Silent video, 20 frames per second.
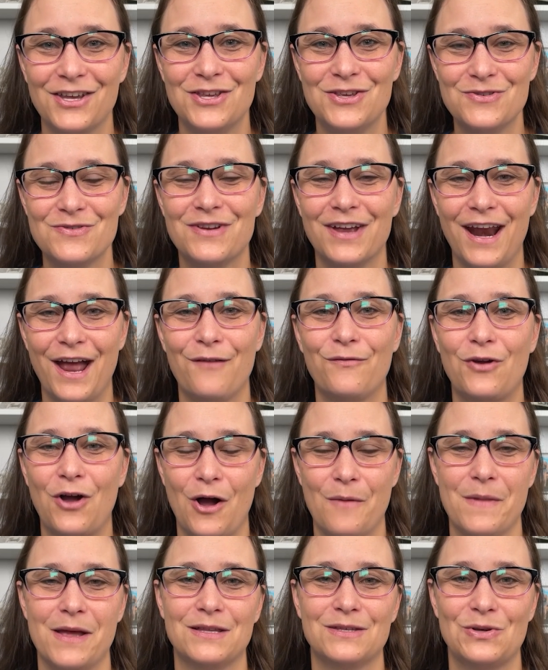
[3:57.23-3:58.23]
You can have
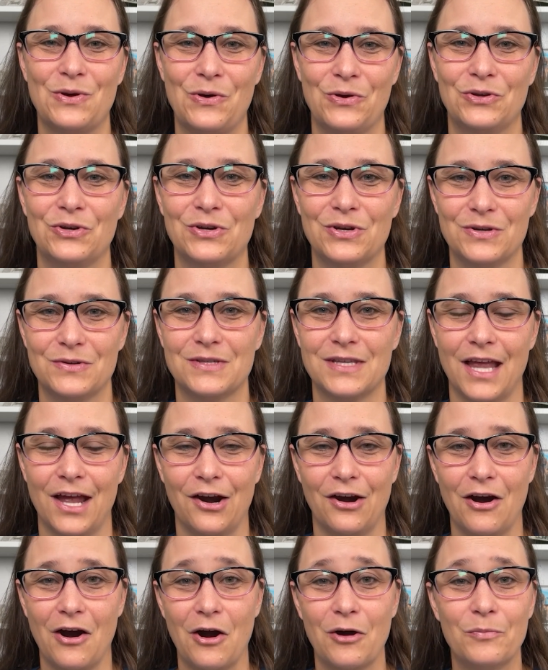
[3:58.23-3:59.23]
comments on your
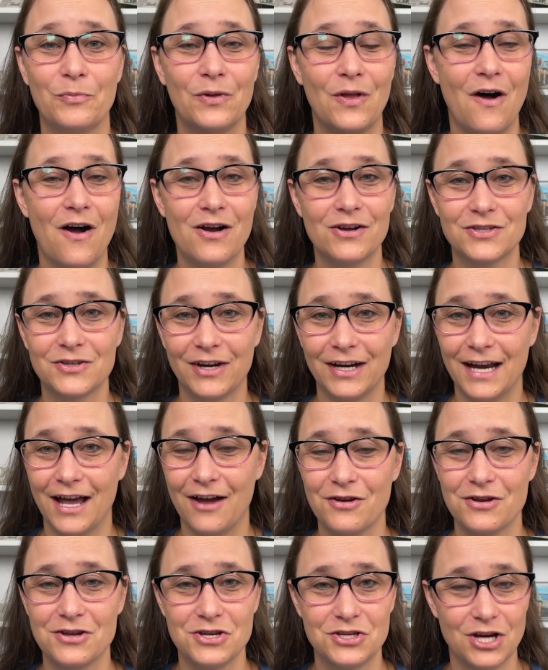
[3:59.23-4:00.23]
newsletter. Our blogs right
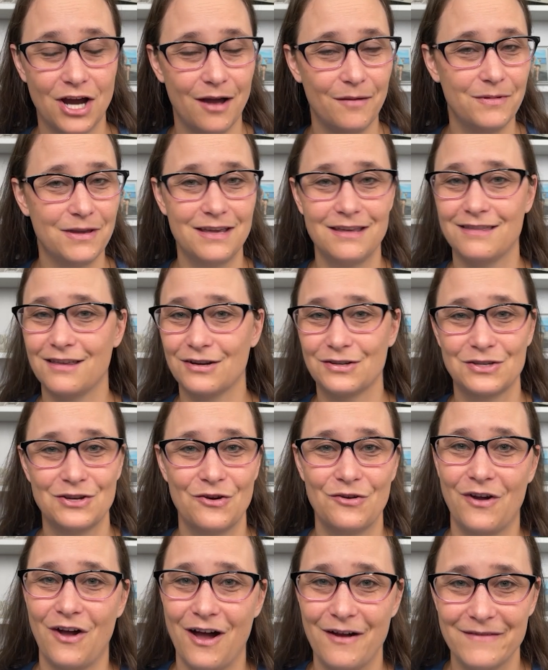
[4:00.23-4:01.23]
in Kajabi, there's
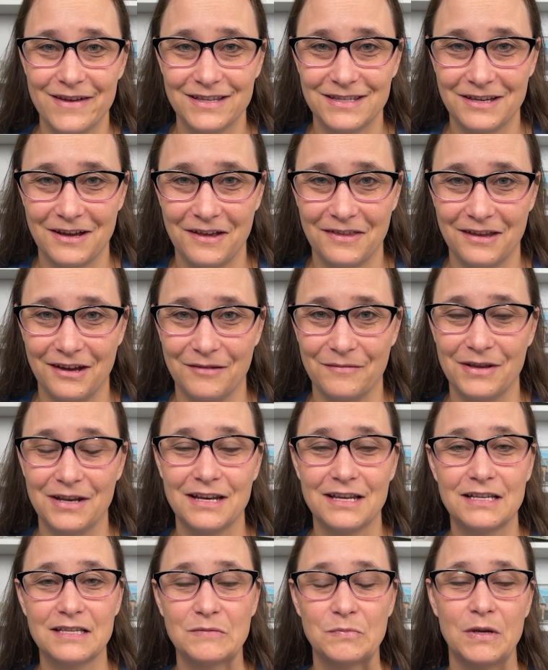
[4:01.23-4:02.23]
no comments on them. And
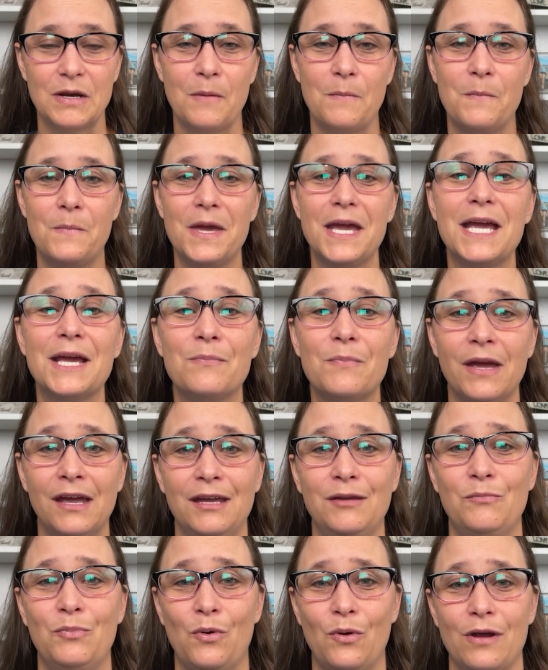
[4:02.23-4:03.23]
it has been a big
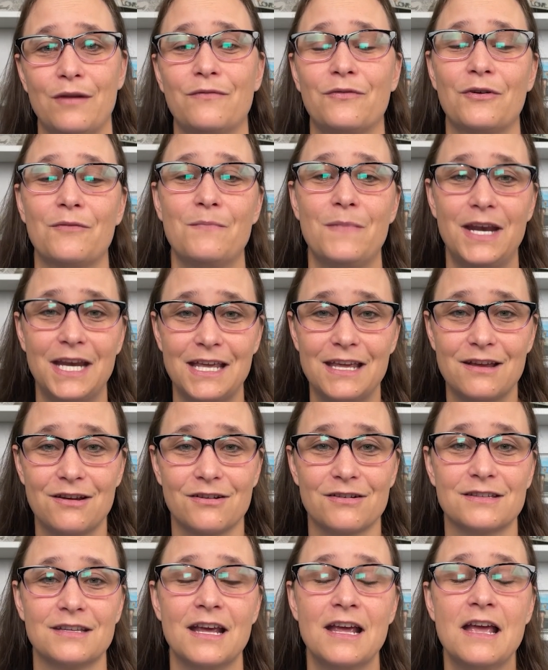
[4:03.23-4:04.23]
pain point for many
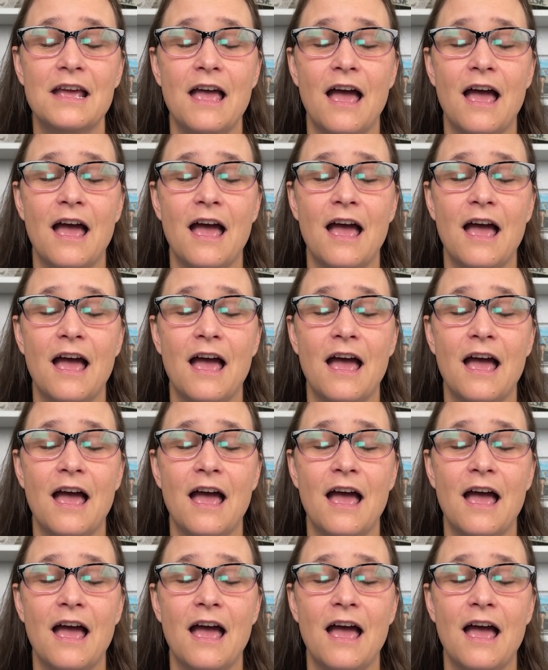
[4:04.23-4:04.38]
years.